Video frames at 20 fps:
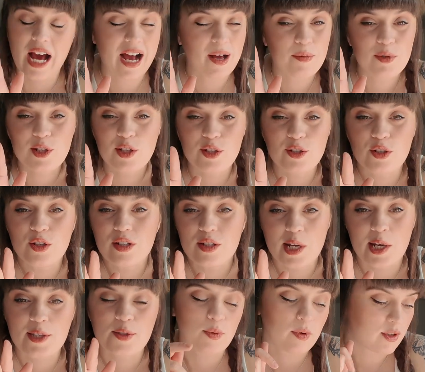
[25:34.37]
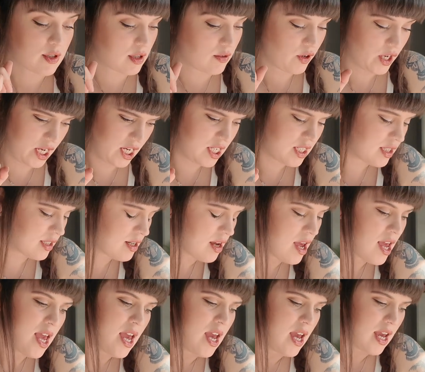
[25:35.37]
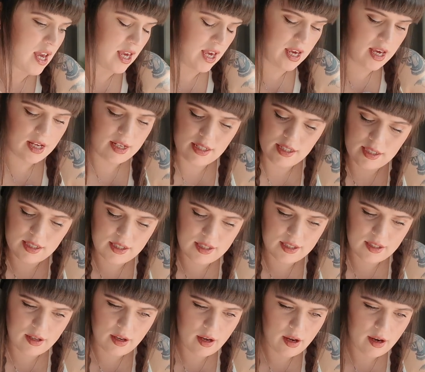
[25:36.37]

absolutely do your test ones first, is